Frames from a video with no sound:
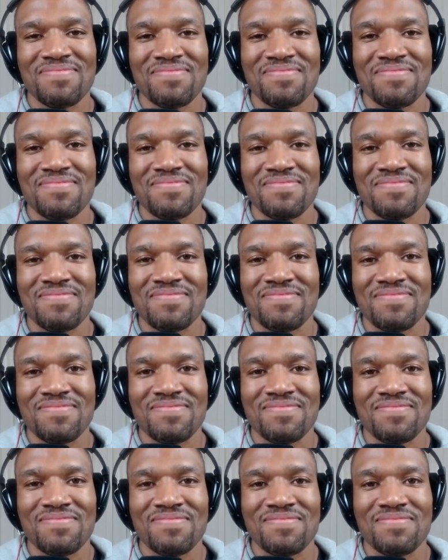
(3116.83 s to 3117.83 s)

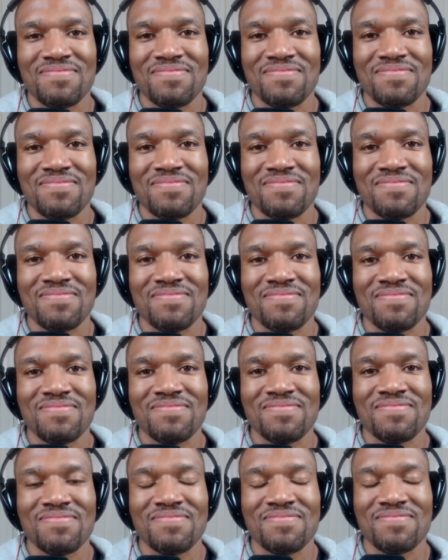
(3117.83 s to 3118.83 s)

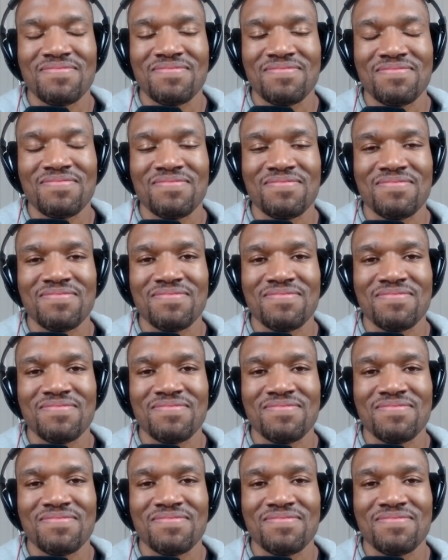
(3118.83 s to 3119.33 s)
The person shown says nothing.